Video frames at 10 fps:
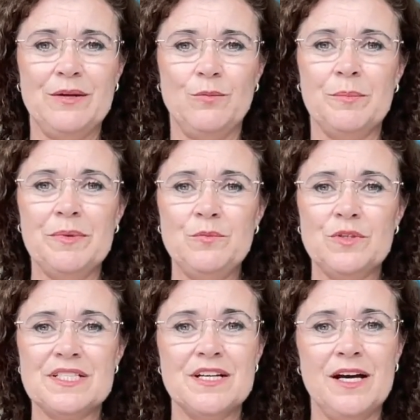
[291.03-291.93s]
and women
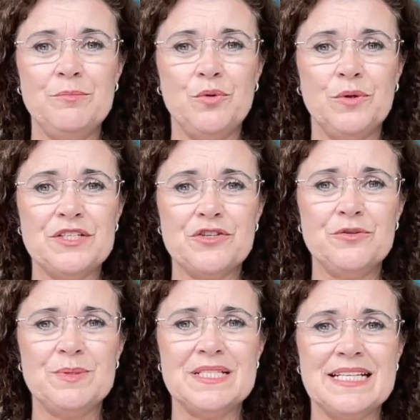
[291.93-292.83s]
was
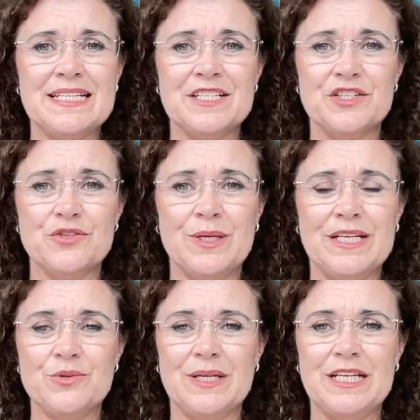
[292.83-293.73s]
9.2% in
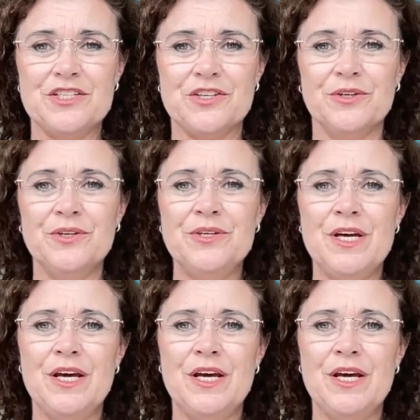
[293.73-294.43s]
2022